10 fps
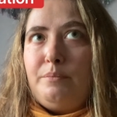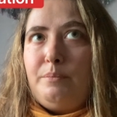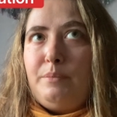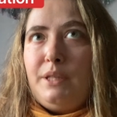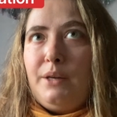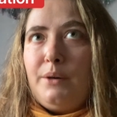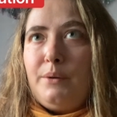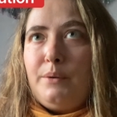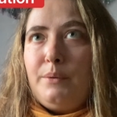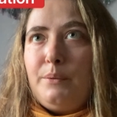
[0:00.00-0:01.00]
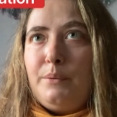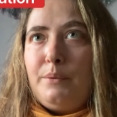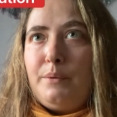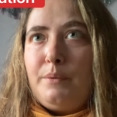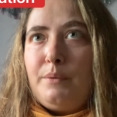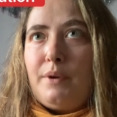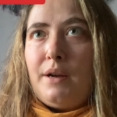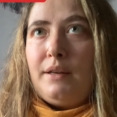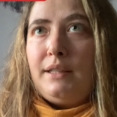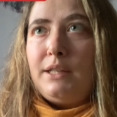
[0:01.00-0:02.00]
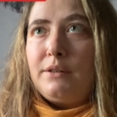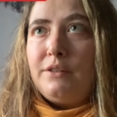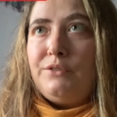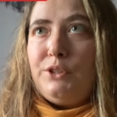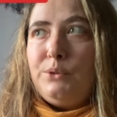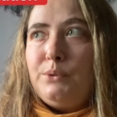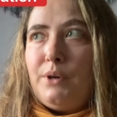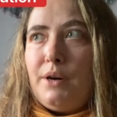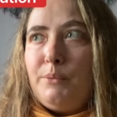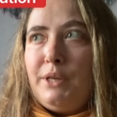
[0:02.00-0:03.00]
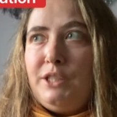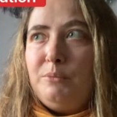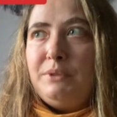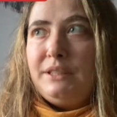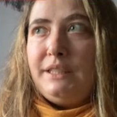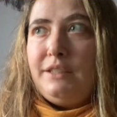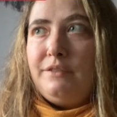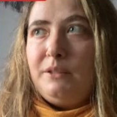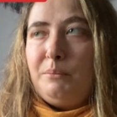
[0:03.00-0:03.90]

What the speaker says: you know, a clearer view on what you believe in,